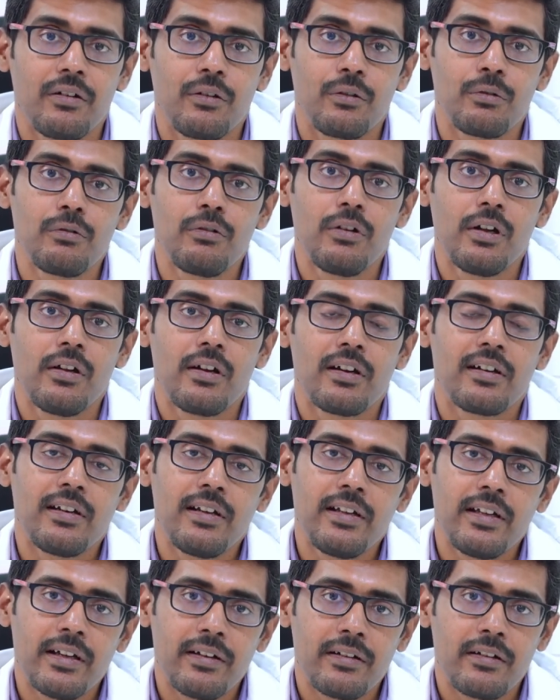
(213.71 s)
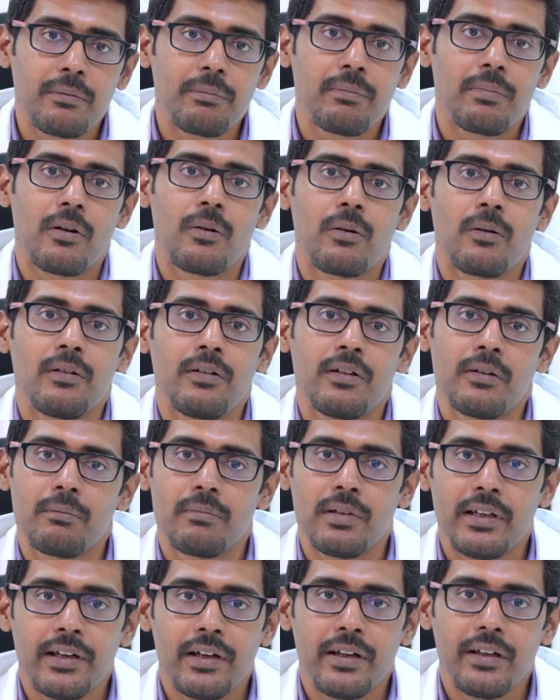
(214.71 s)
to clear up all the
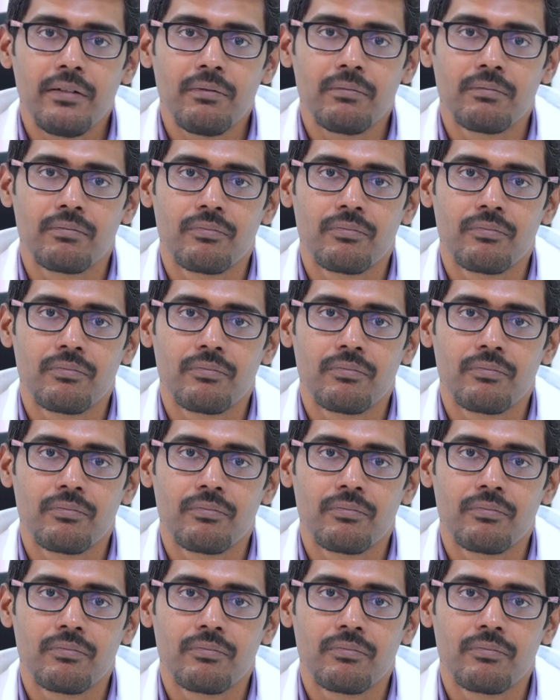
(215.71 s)
bleeding